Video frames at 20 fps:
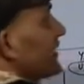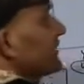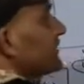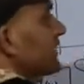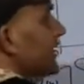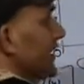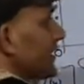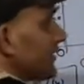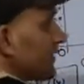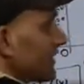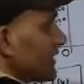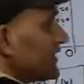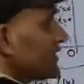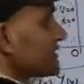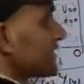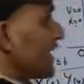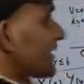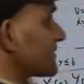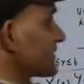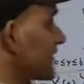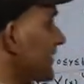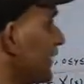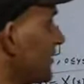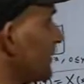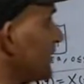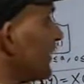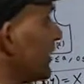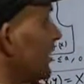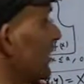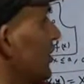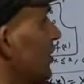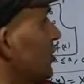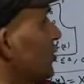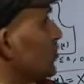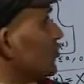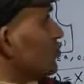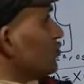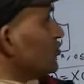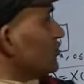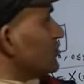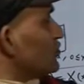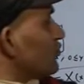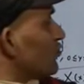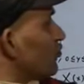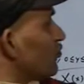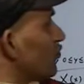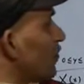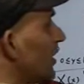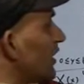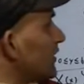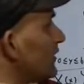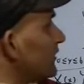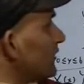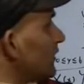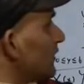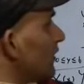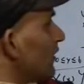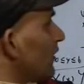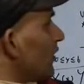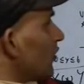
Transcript: Then he is asking u1